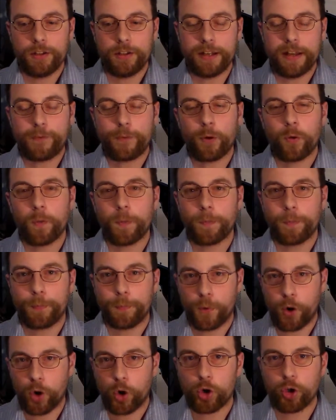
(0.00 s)
never
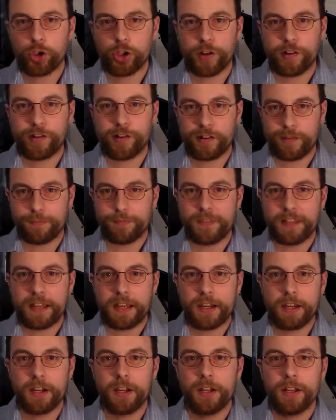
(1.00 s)
purchase
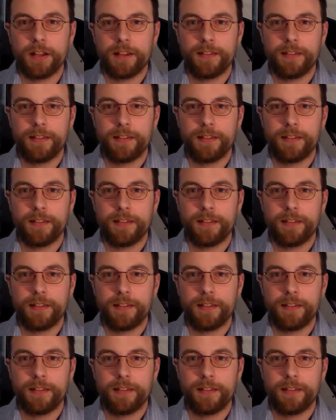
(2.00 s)
something